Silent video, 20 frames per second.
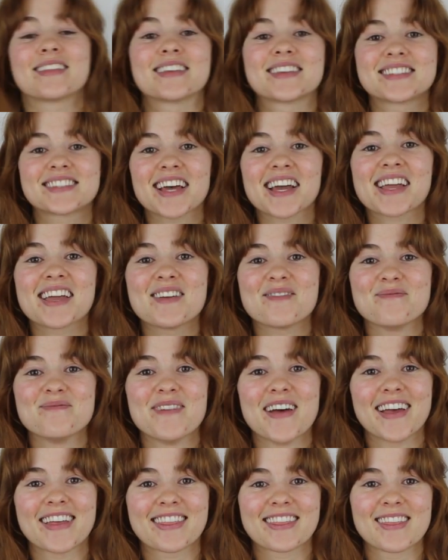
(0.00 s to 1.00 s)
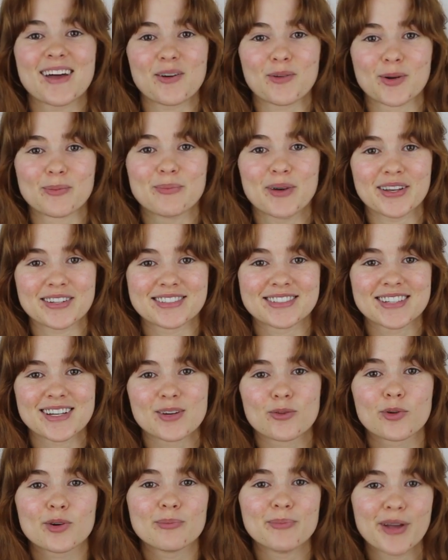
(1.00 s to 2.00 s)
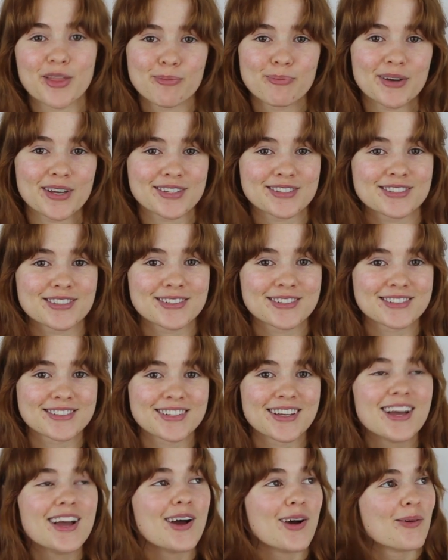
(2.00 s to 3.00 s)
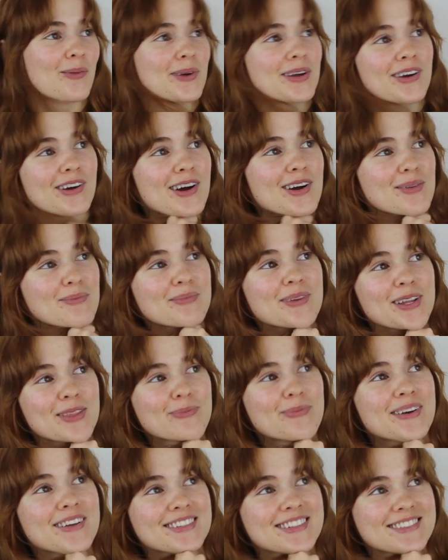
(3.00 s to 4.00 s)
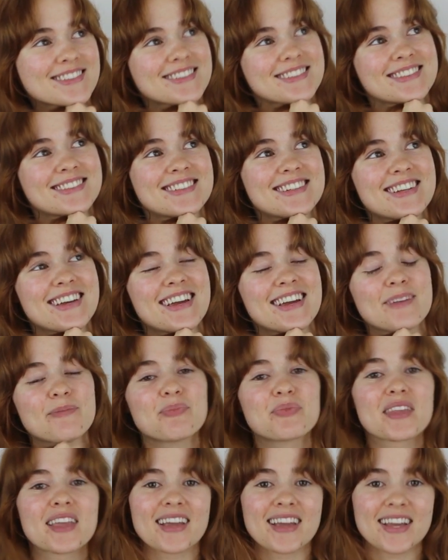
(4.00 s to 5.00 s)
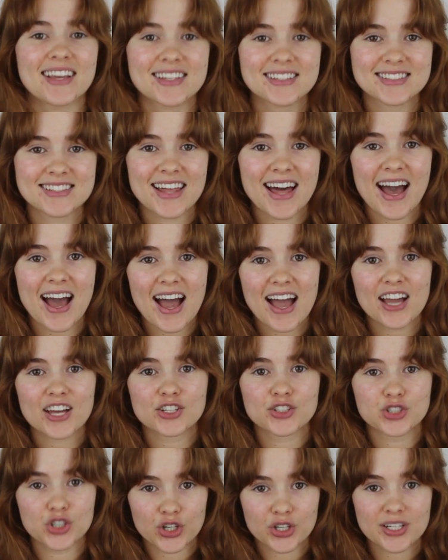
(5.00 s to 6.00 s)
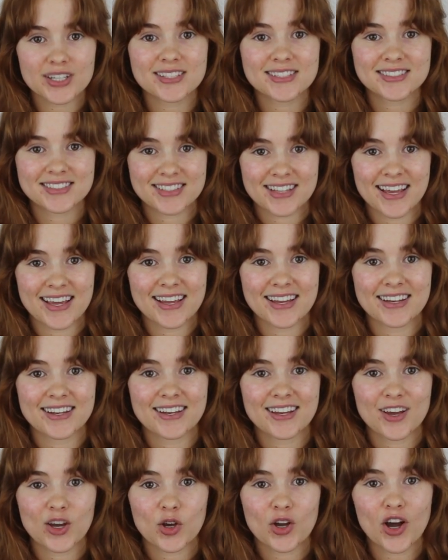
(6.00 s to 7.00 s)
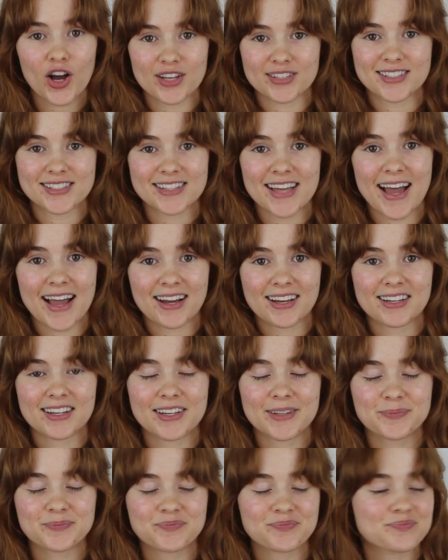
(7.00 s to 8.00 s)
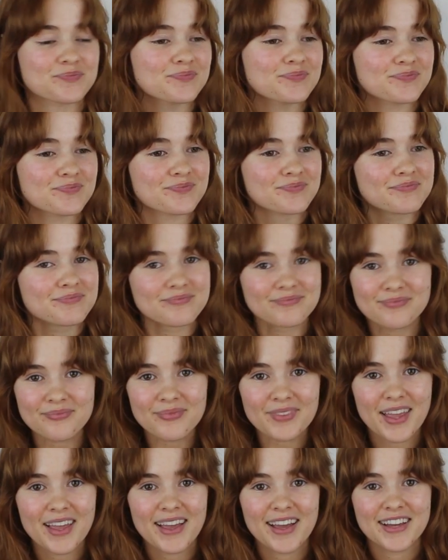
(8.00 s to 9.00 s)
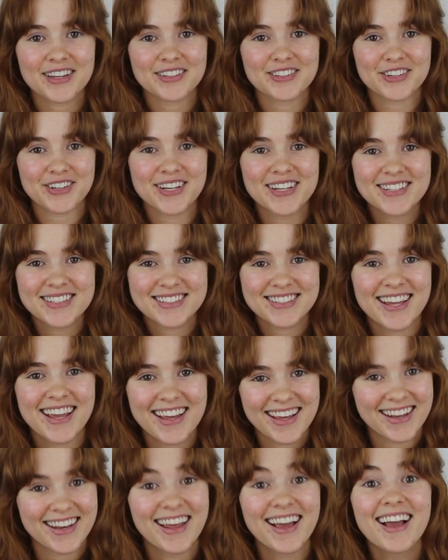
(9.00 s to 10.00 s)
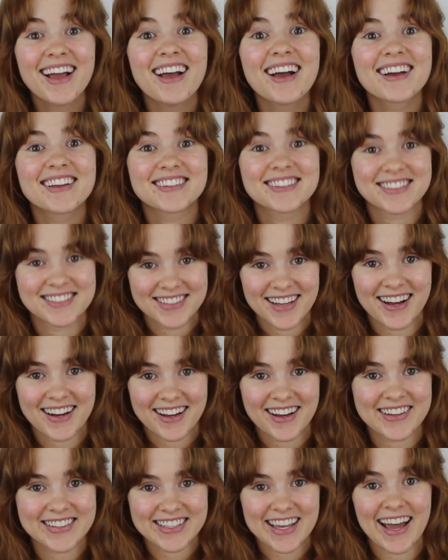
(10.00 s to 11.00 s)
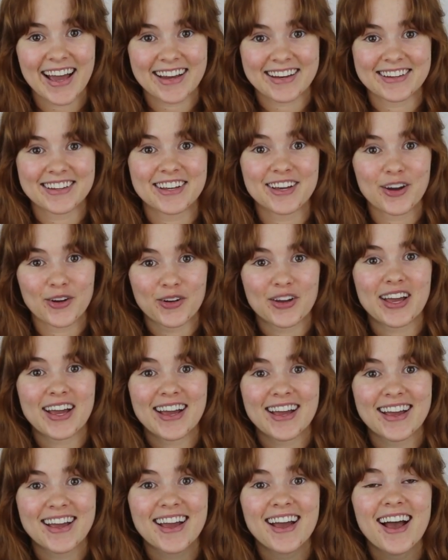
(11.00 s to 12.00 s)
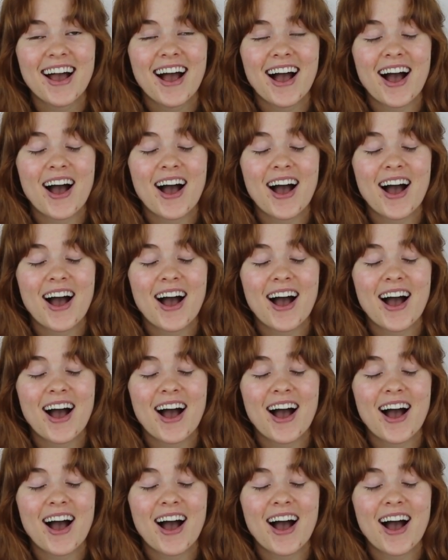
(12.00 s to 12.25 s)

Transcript: The second myth that we're busting, we're myth busters. We are on myth busters today, is that dirty skin causes acne. Dirty skin does not cause acne, okay?